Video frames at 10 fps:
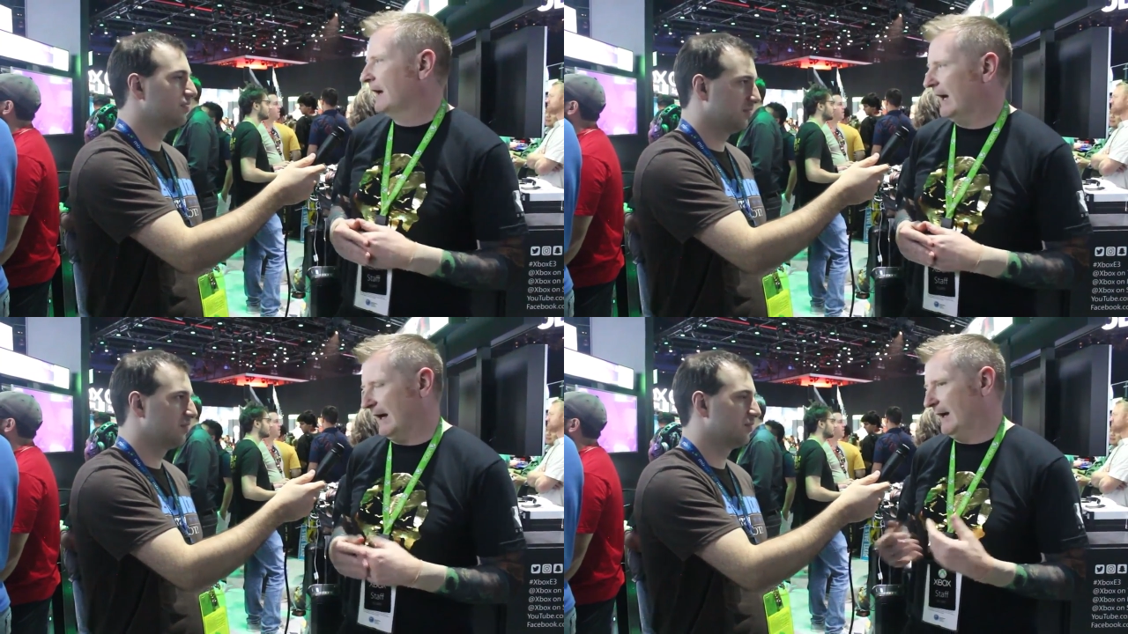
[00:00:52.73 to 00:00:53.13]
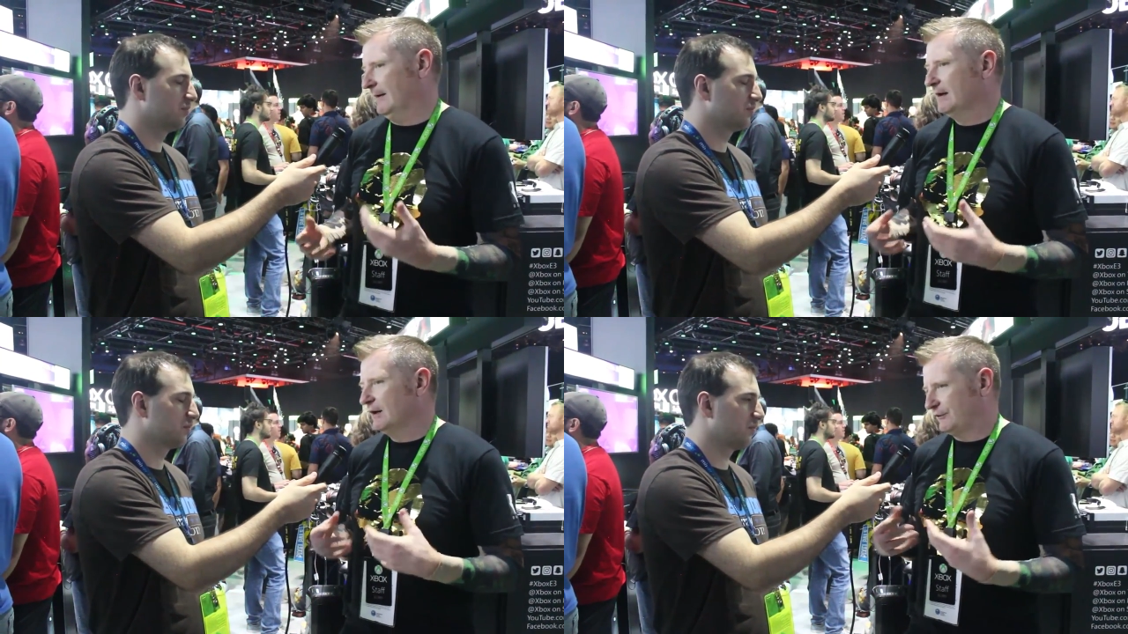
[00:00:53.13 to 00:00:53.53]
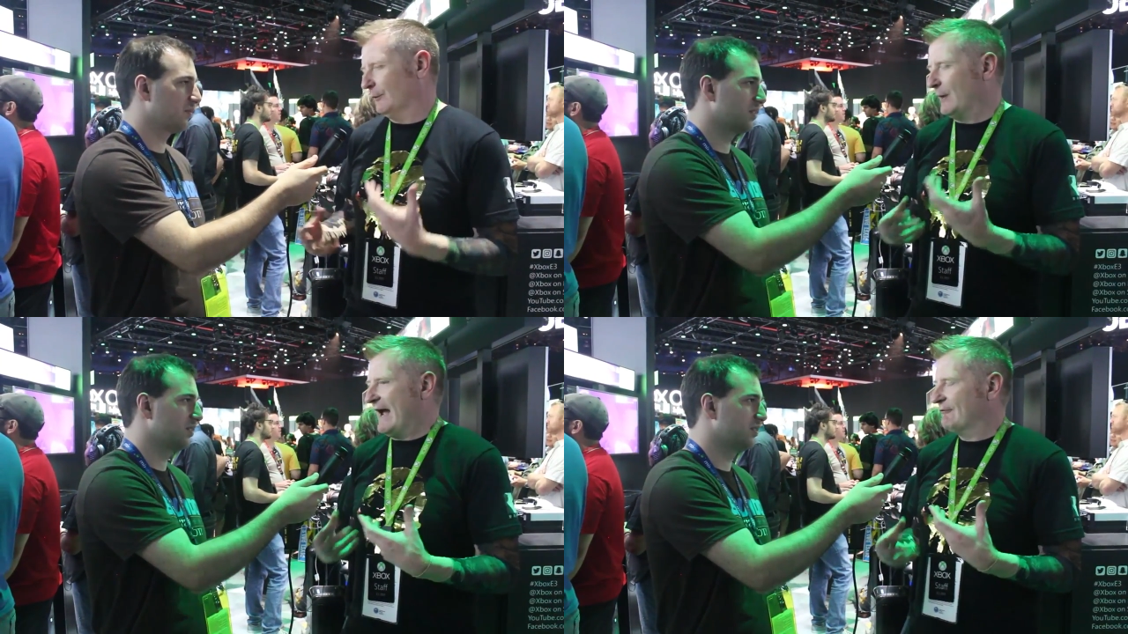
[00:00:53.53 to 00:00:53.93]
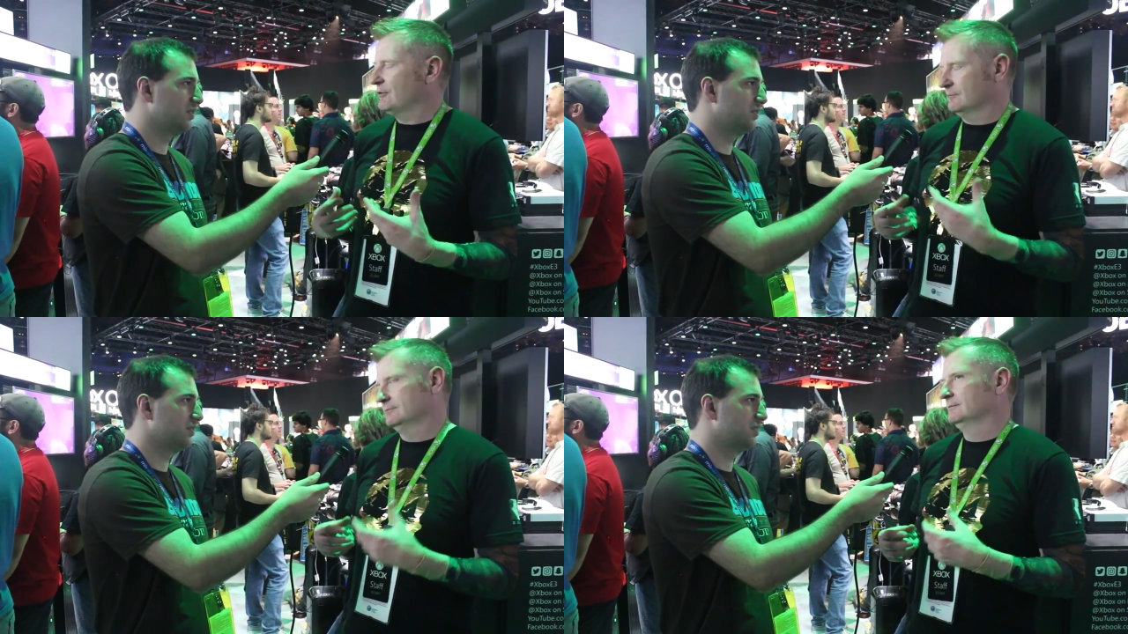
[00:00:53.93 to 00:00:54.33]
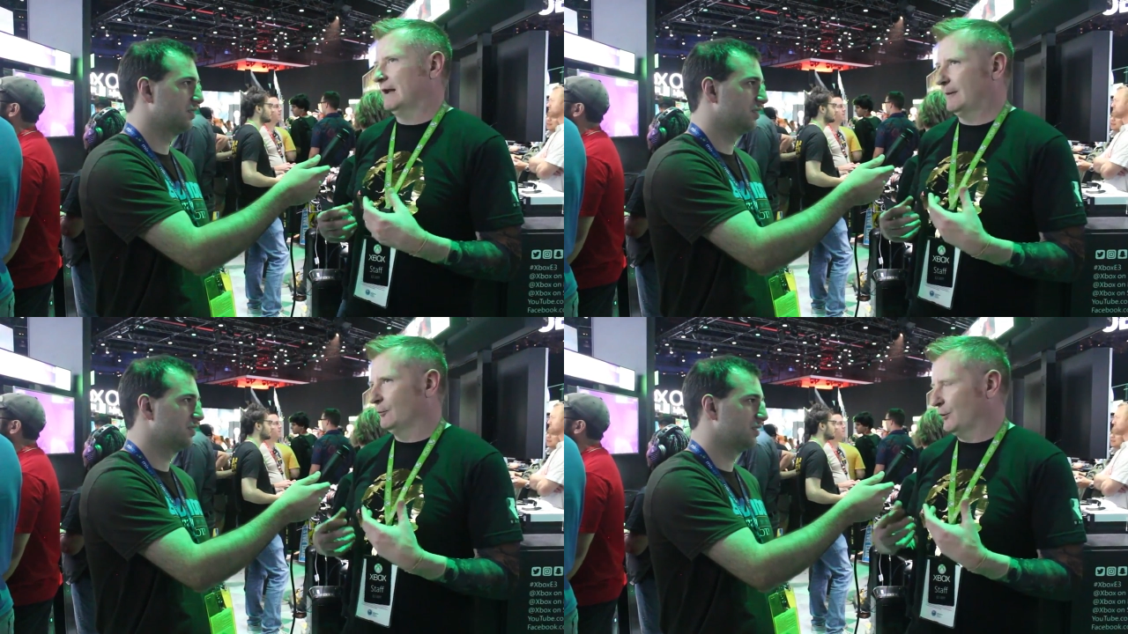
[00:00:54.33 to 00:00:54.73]
Speaker 1: Uh, so we haven't
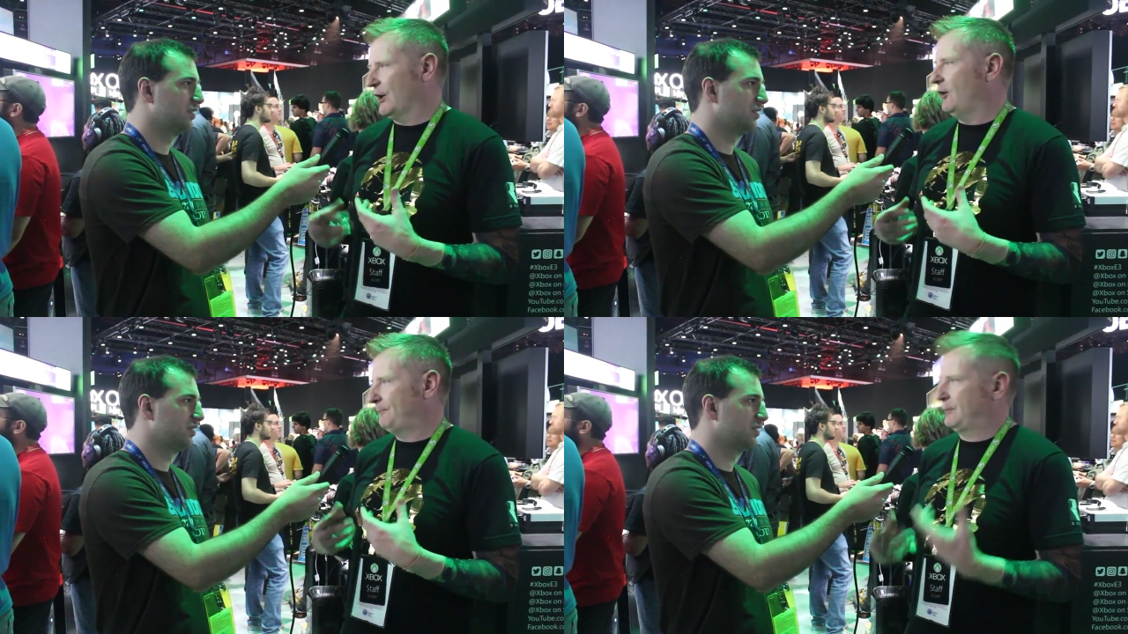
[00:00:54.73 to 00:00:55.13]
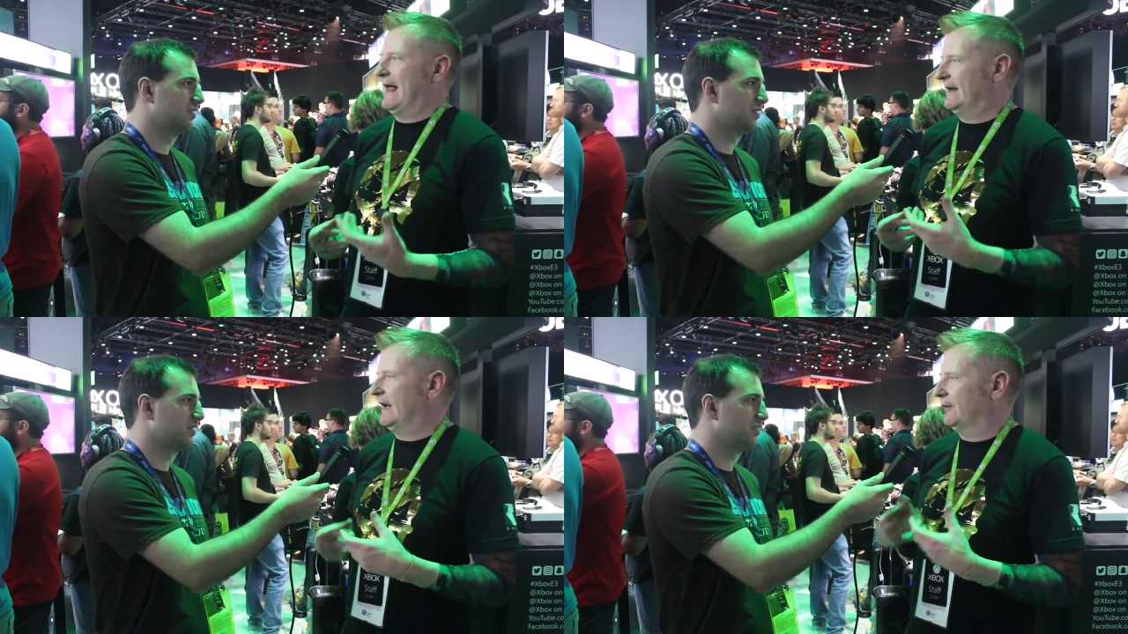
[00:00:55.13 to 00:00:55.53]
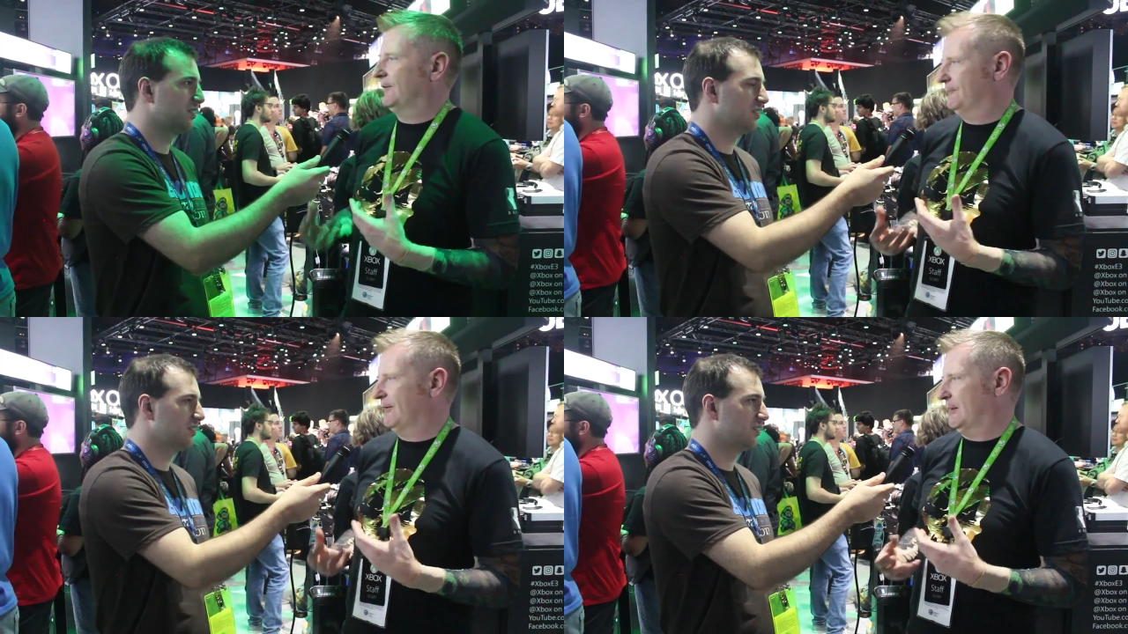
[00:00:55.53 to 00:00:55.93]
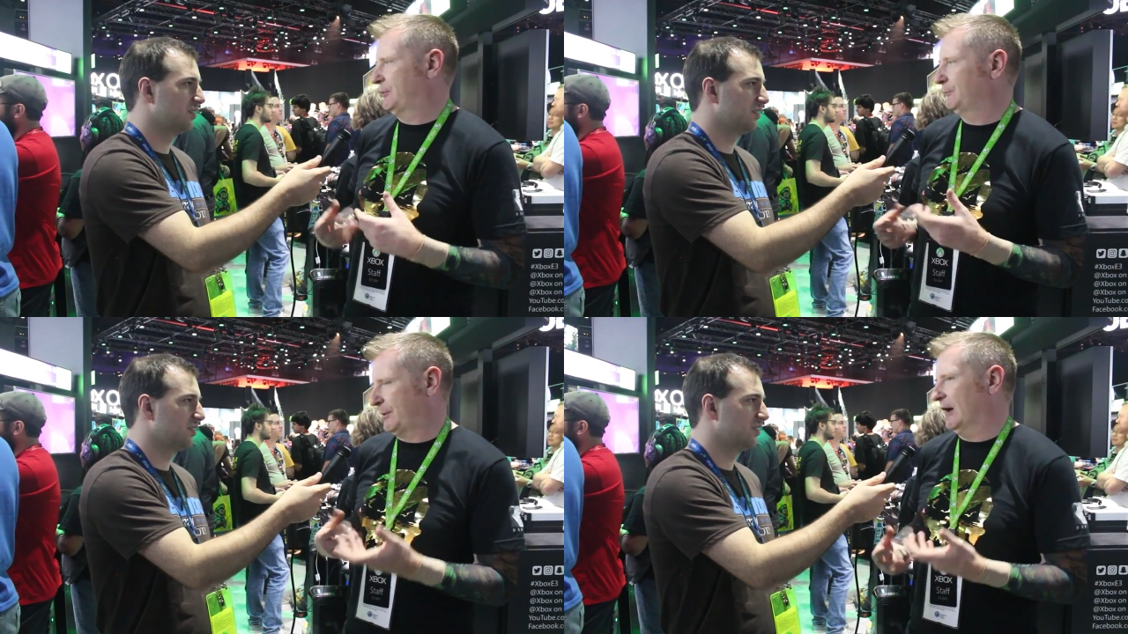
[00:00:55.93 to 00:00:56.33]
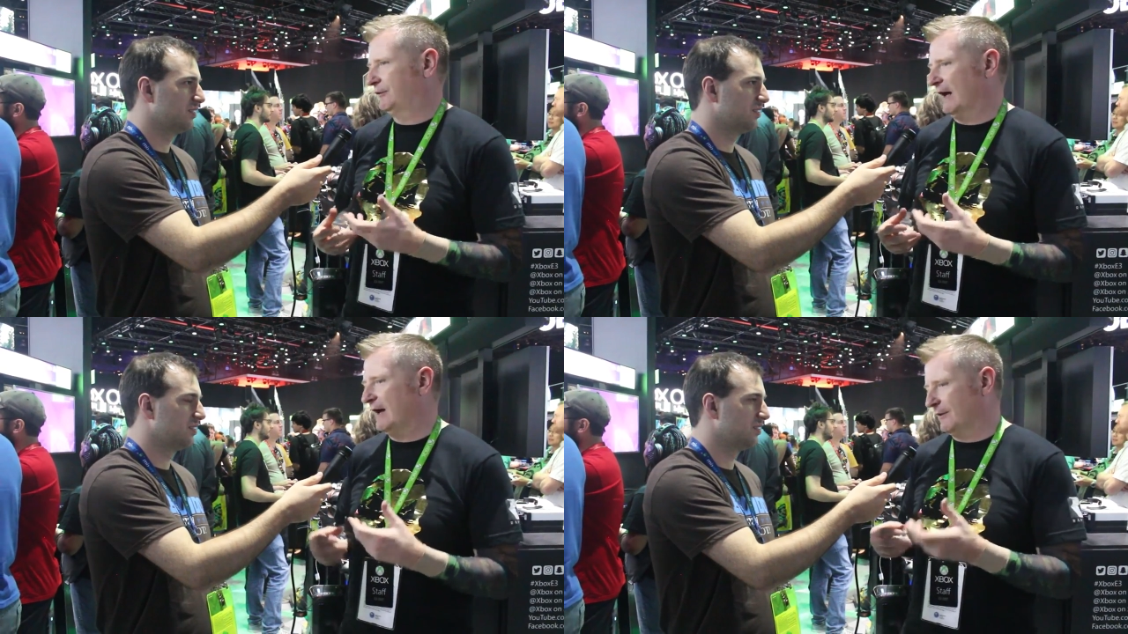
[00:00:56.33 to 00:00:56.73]
like we're not planning anything per, per,
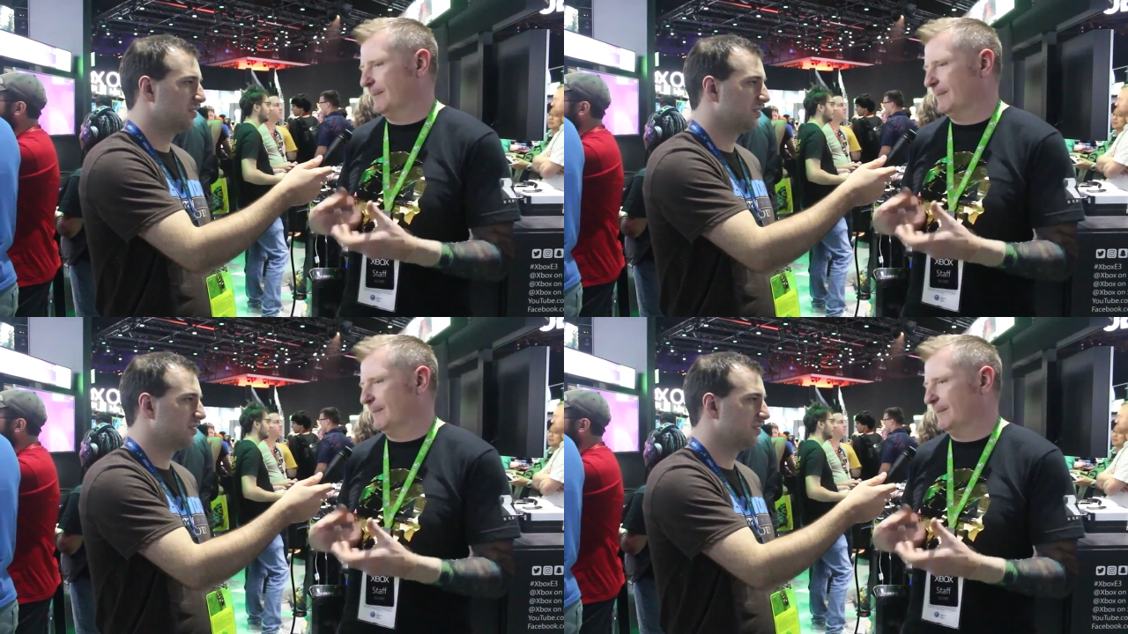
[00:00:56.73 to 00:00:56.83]
se.